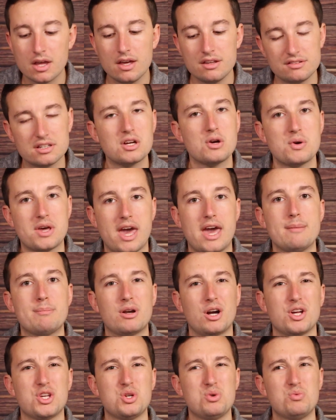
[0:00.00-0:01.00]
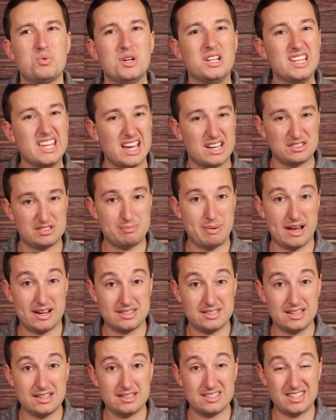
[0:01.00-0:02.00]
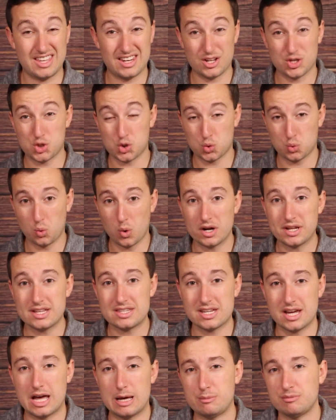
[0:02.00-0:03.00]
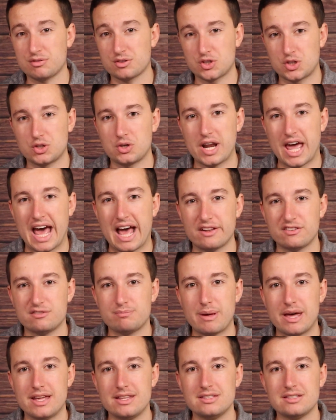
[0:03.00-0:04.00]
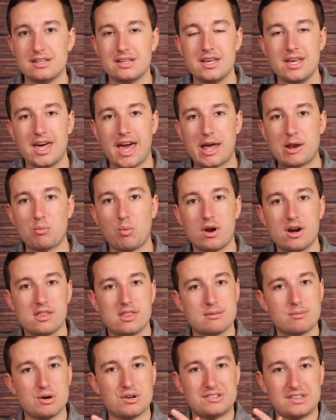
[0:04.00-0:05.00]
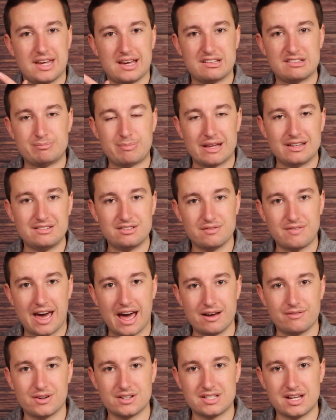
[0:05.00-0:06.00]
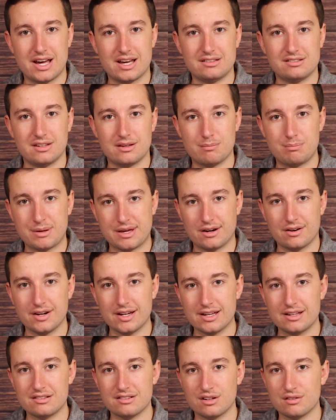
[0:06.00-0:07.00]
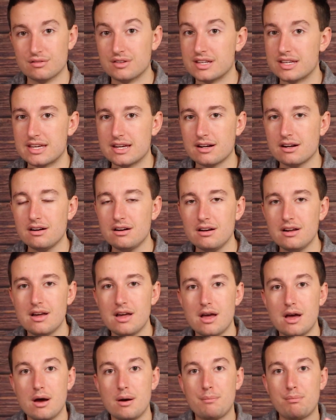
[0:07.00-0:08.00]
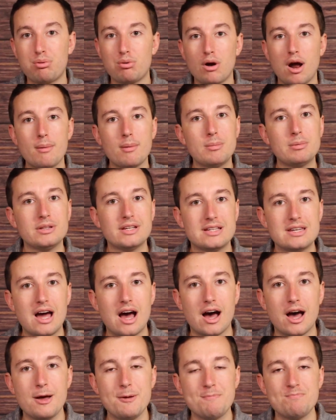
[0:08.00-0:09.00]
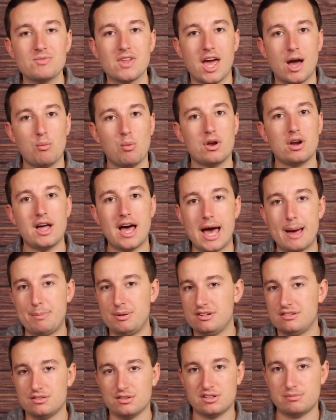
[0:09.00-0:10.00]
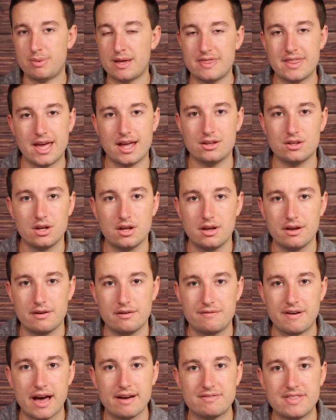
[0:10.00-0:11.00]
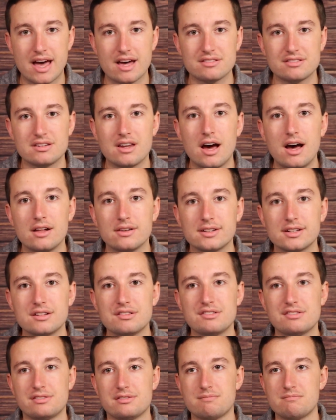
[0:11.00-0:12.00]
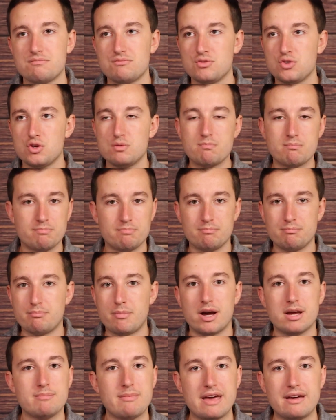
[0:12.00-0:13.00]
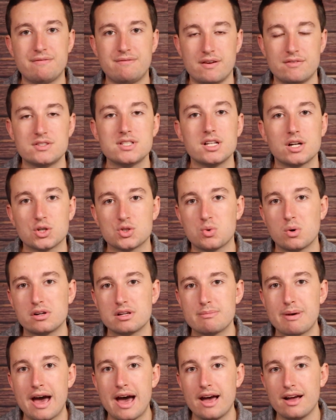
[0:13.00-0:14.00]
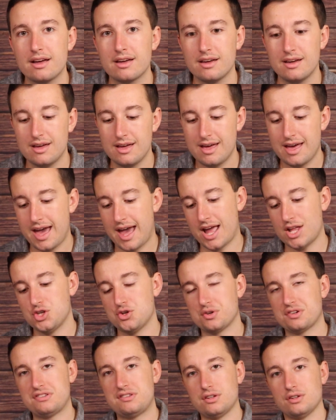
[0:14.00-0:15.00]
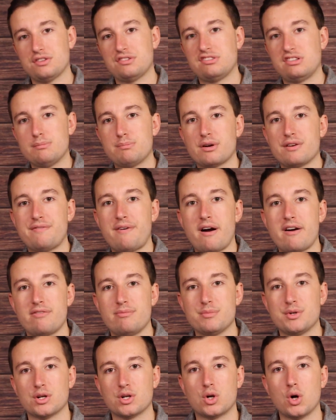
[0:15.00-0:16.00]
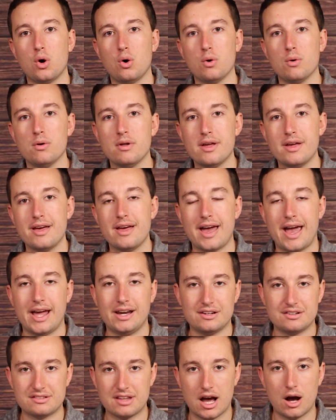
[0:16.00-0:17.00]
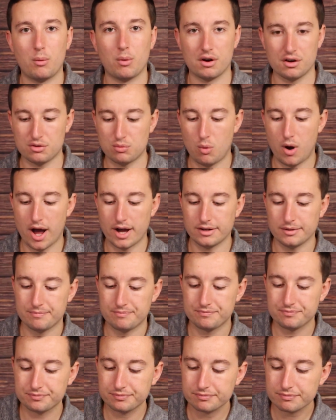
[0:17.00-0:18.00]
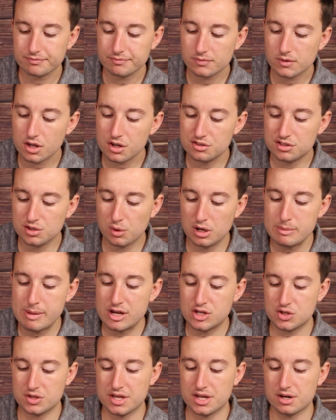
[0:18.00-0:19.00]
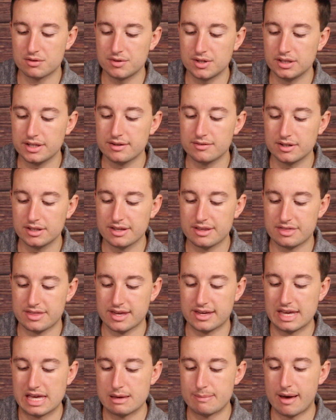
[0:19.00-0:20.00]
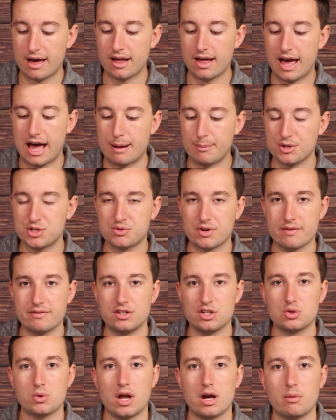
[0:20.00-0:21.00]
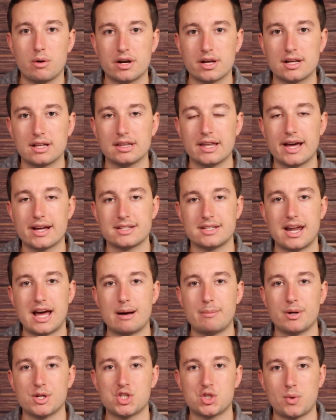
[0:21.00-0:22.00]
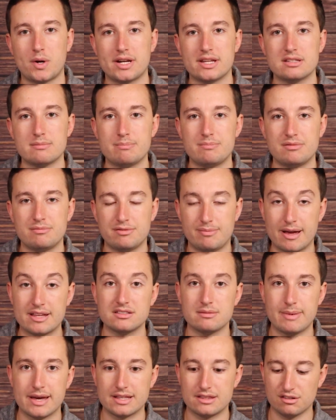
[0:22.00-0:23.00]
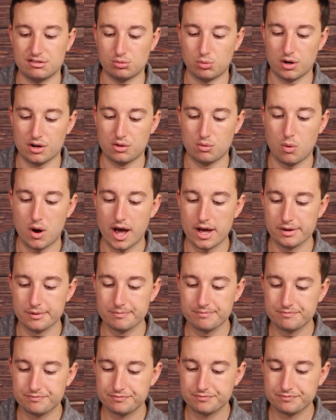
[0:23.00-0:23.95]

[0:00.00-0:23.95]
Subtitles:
It's like, okay, but are you really expecting to get a 20 times return on ad spend in one of the most expensive advertising periods of the year? Probably not. And what'll happen is you'll spend that $5,000, you might make 15 or 20 back, and you're still super far from your goal, and it's not worthwhile. So you want to make sure that you're really, really thinking about, how much revenue do I want to collect and how much do I need to spend to make this worthwhile?